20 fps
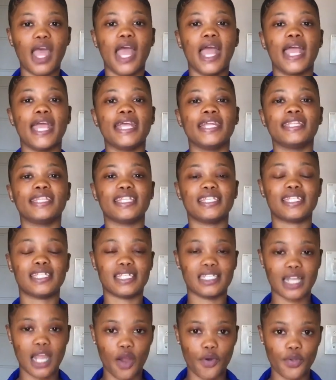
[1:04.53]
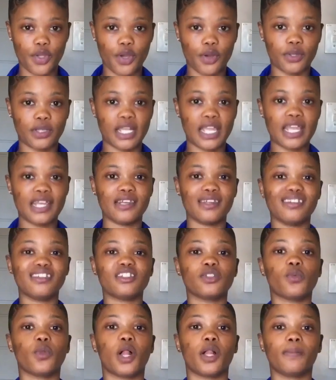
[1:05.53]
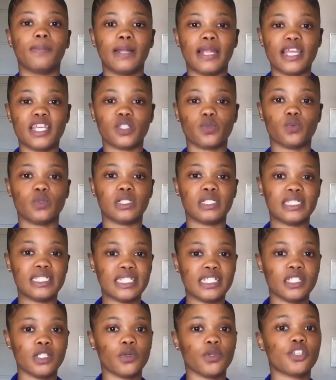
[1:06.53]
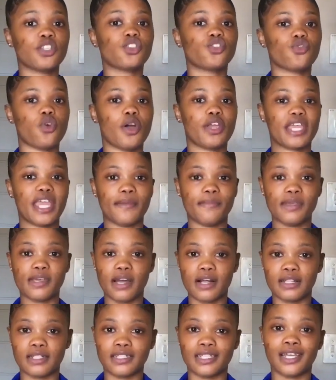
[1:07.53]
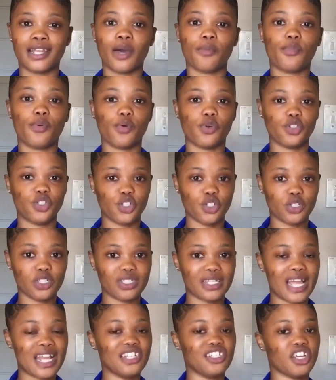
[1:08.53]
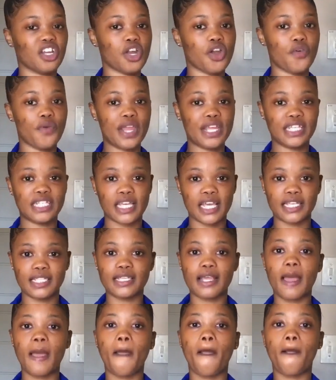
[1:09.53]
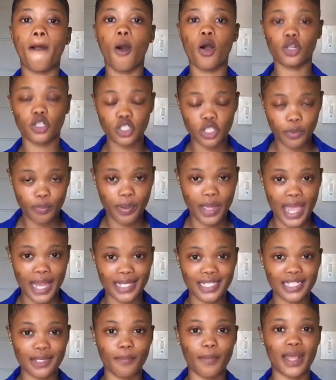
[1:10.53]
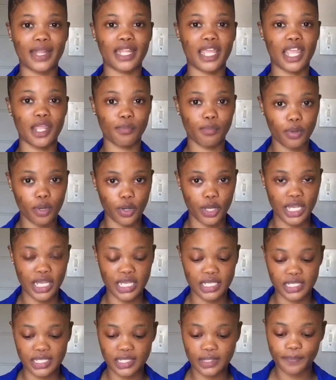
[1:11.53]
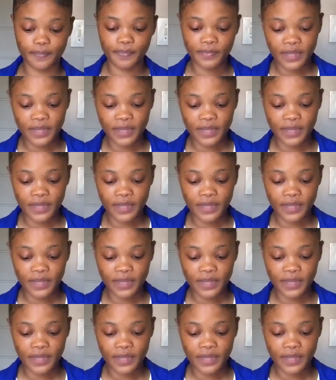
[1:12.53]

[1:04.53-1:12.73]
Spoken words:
In this scenario, the industrial workplace will deal with strong chemicals that are produced and generated, also packed by the employees.